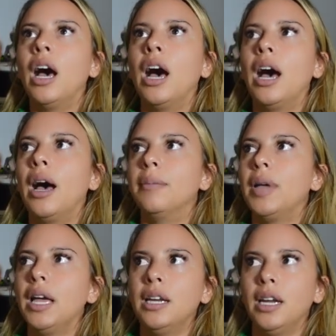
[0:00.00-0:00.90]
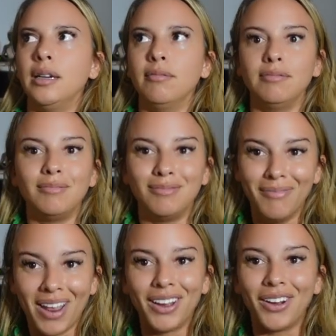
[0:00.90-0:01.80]
And
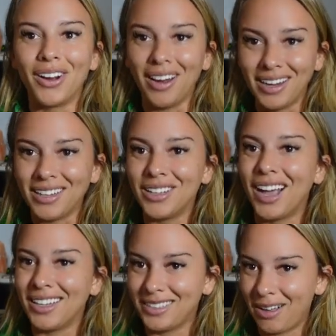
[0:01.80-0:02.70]
you guys,